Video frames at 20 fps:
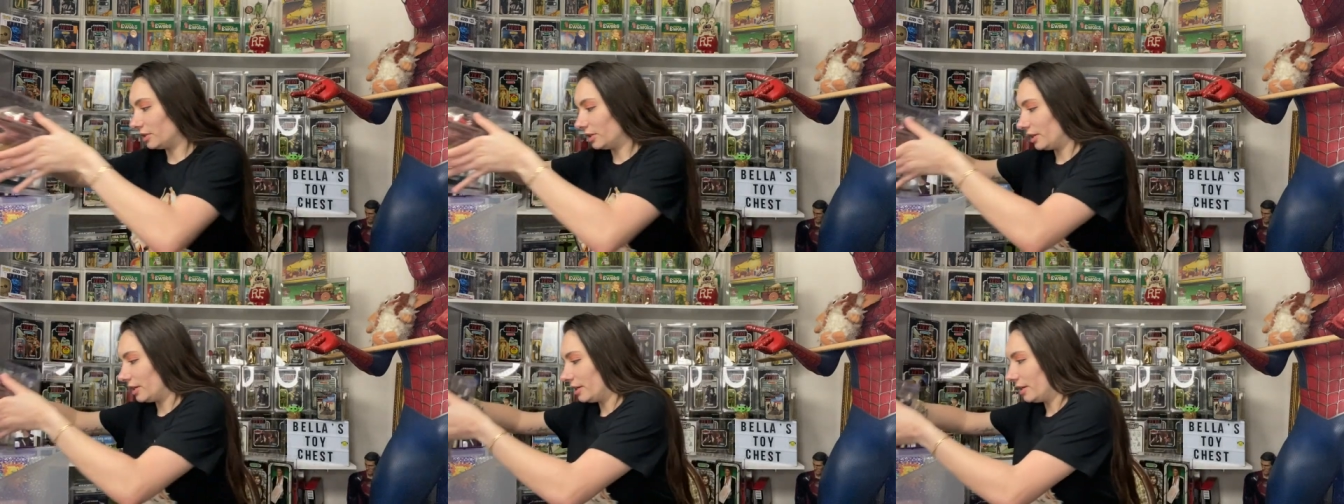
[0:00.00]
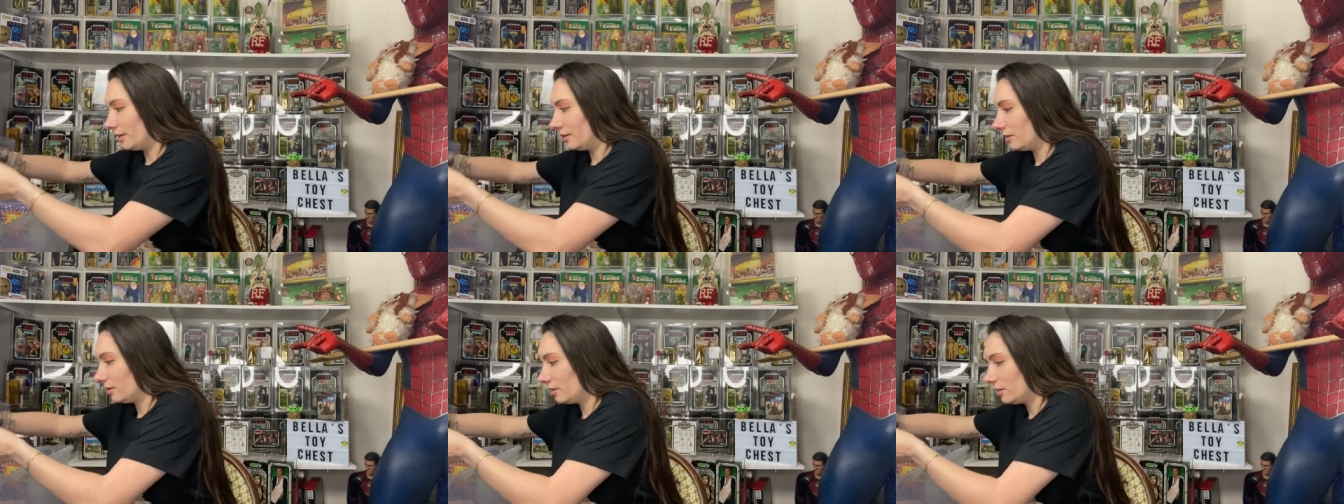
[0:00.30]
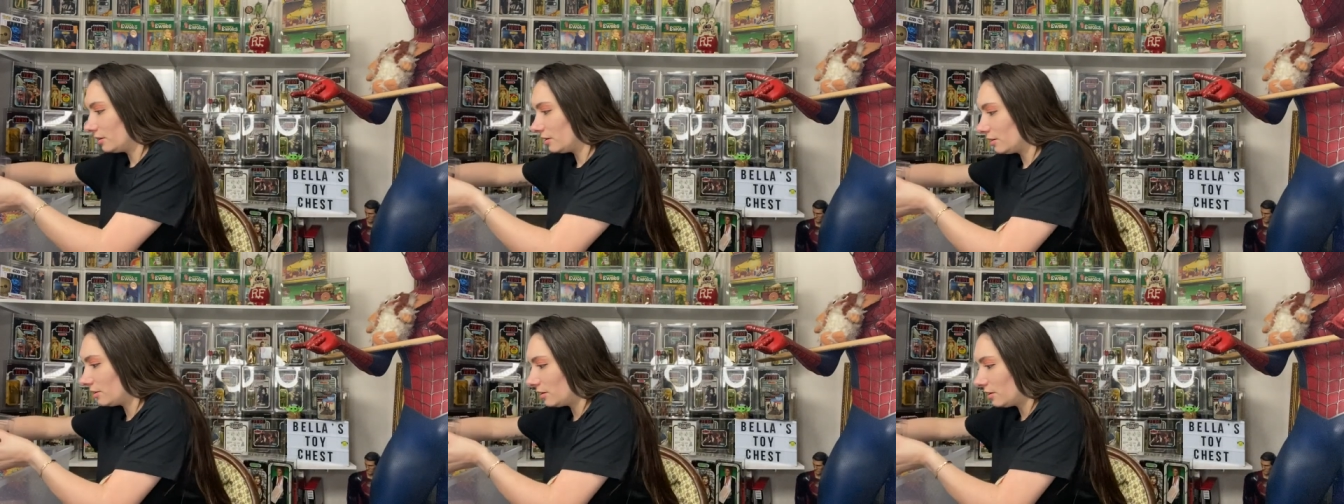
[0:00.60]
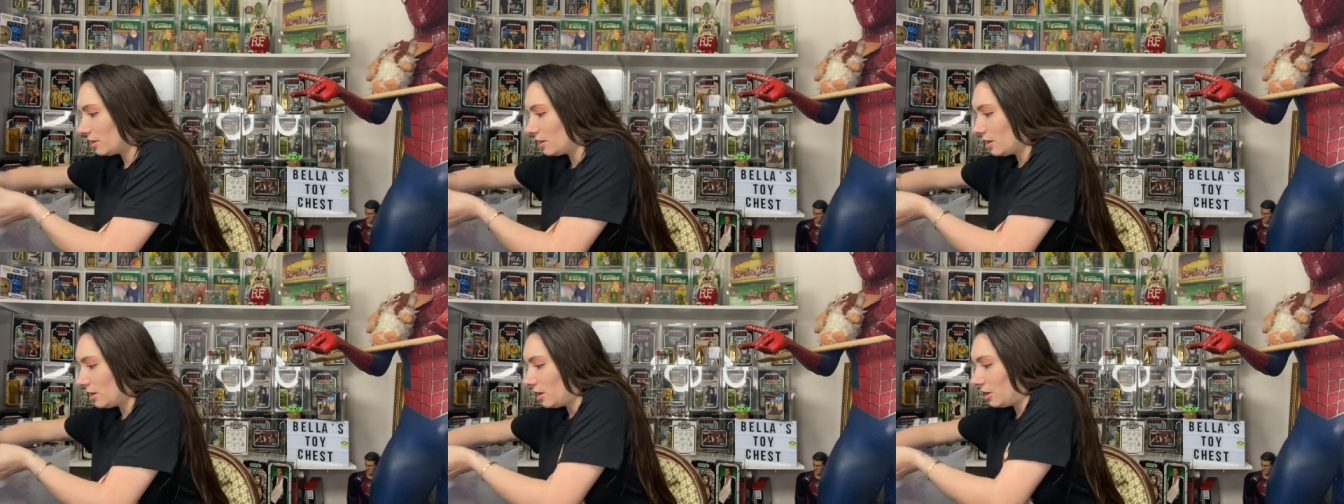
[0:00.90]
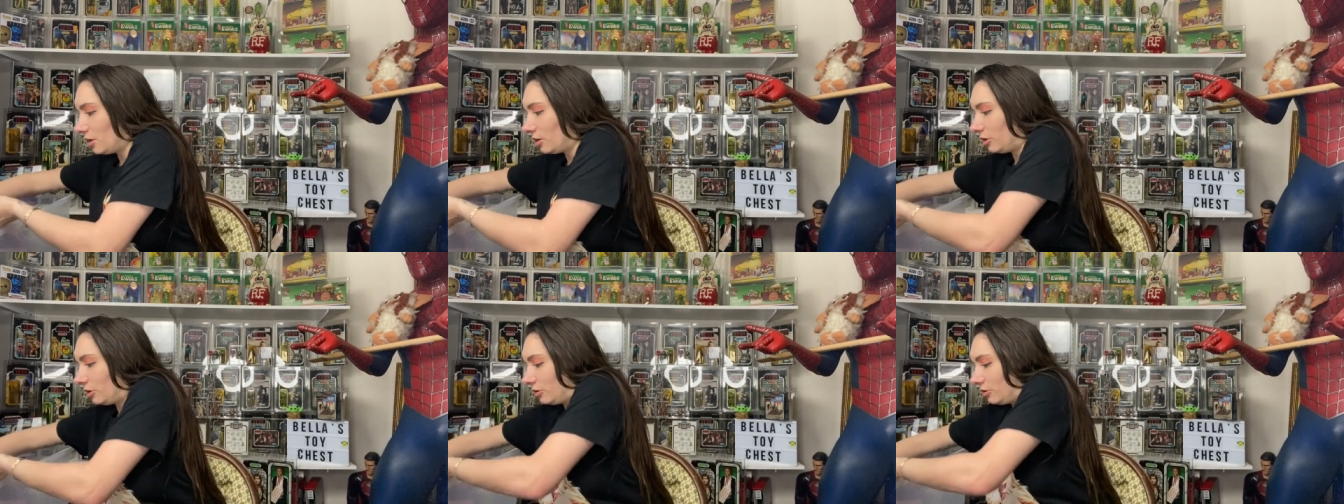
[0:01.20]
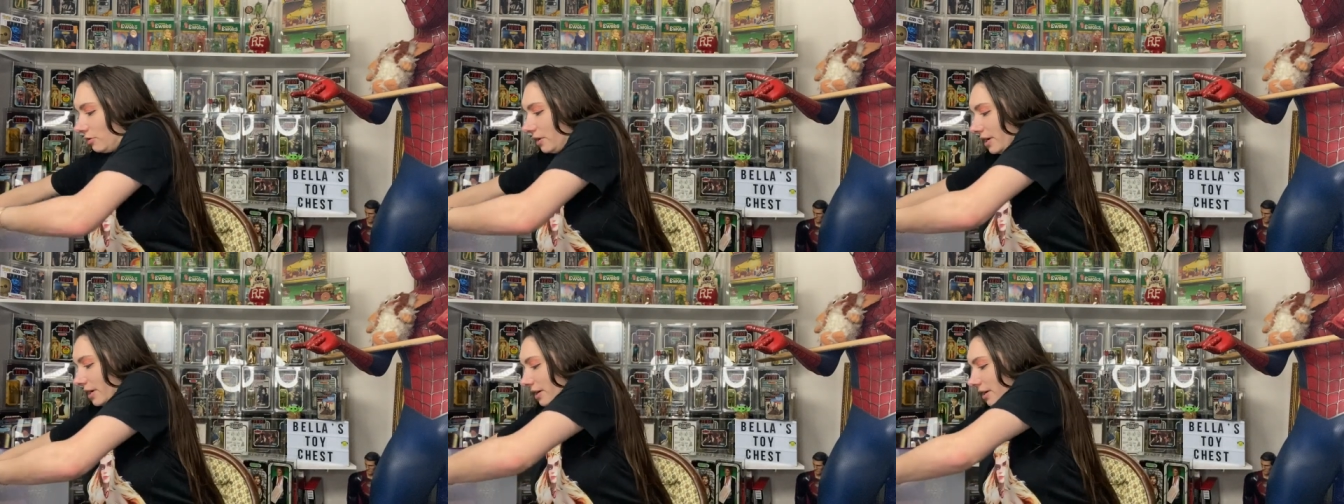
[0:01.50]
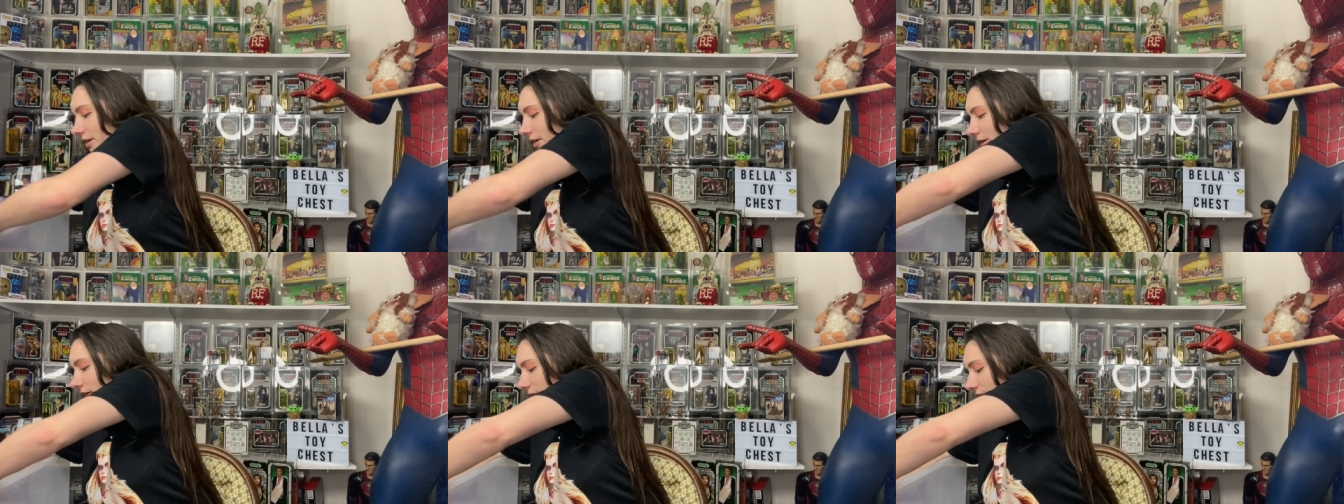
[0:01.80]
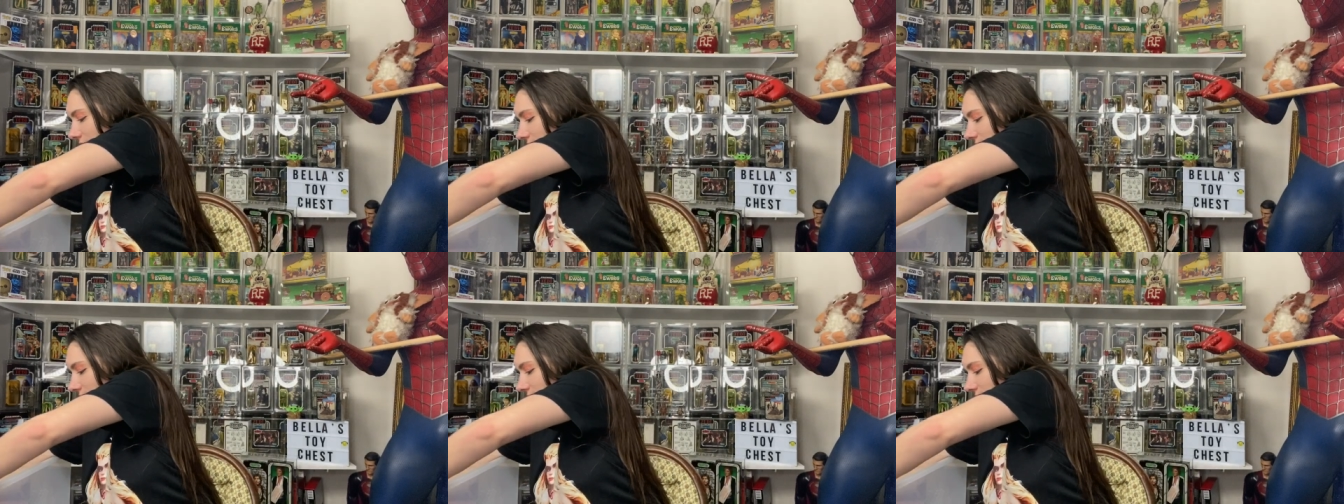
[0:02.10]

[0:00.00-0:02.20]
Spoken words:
get graded.